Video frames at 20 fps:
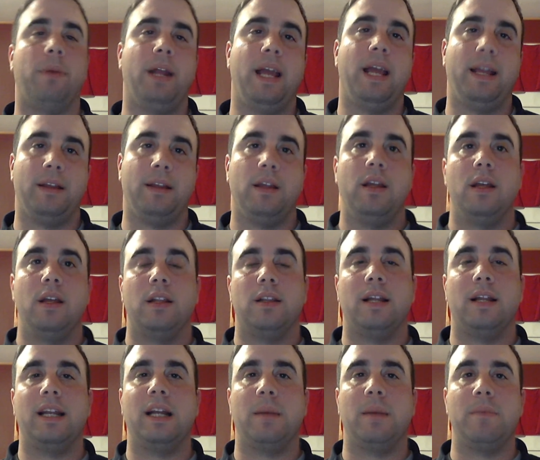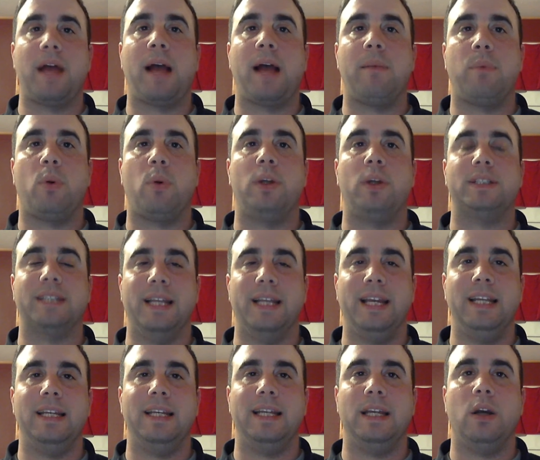But hey, letting up 9 points to
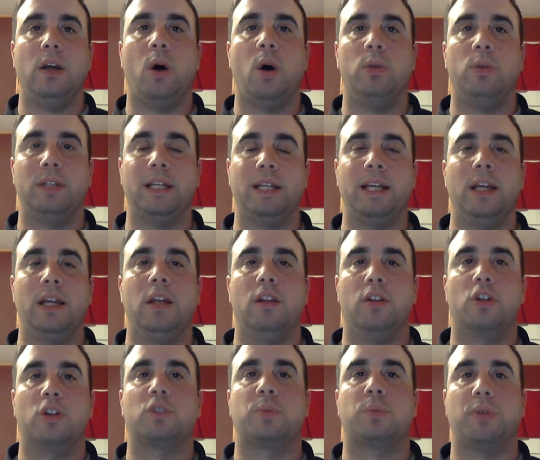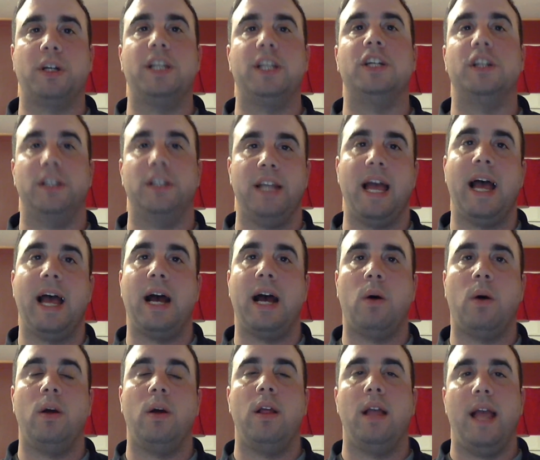Indy only looks pretty good
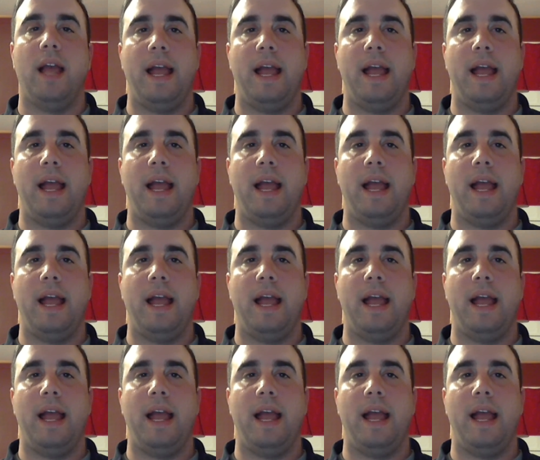now.